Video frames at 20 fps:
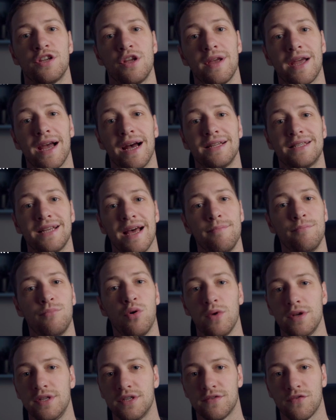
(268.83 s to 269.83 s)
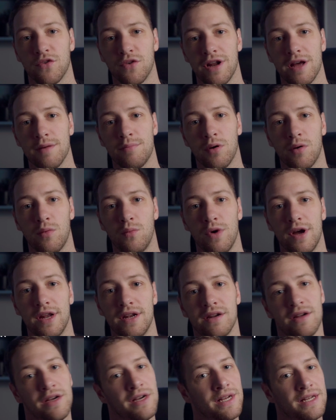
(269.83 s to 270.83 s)
So you get 10 points for an Ippon
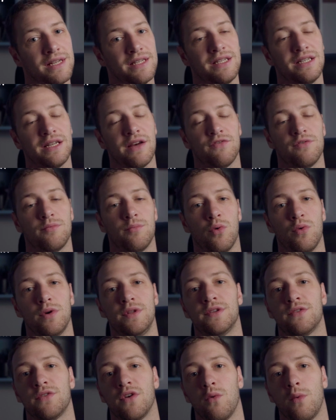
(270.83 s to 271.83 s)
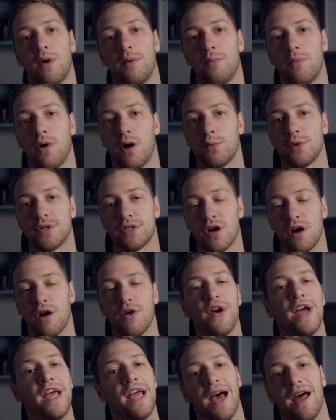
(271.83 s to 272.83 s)
win, 7 points for a win by
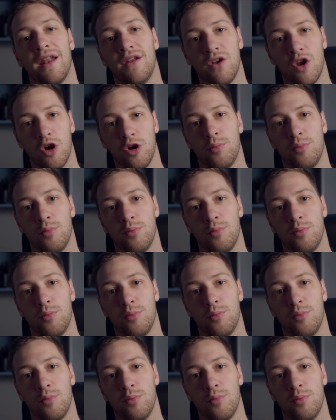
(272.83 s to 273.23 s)
Wazari, and no